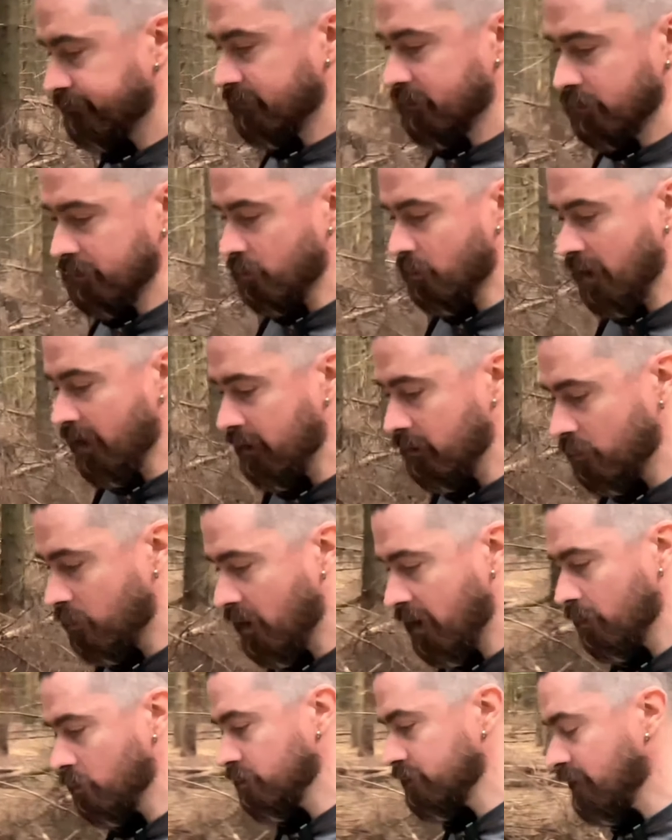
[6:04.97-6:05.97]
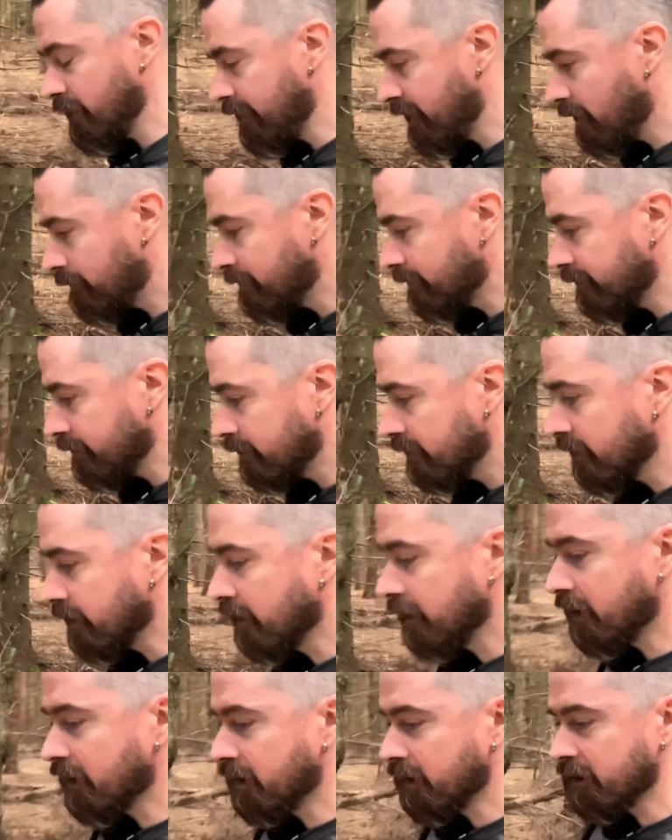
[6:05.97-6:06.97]
why why would that happen
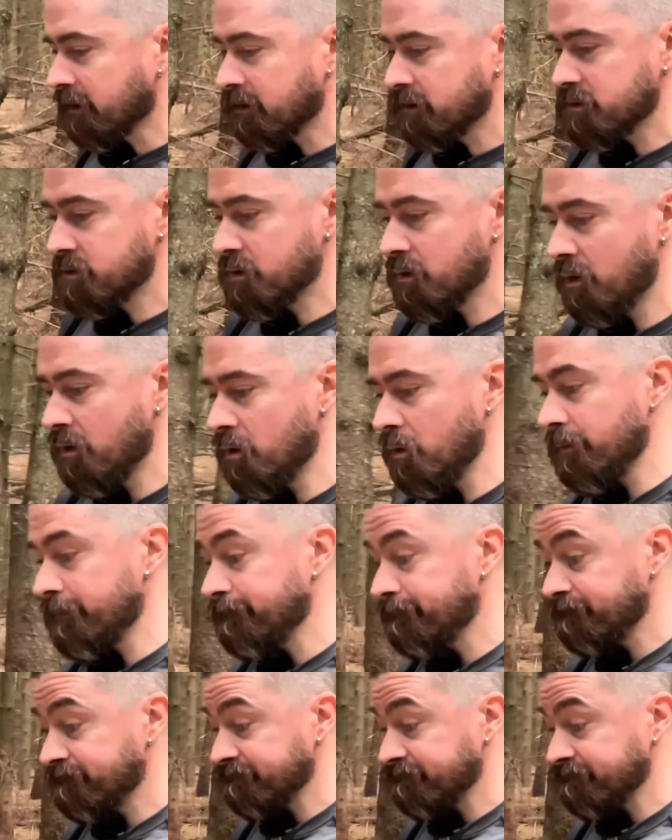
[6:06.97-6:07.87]
so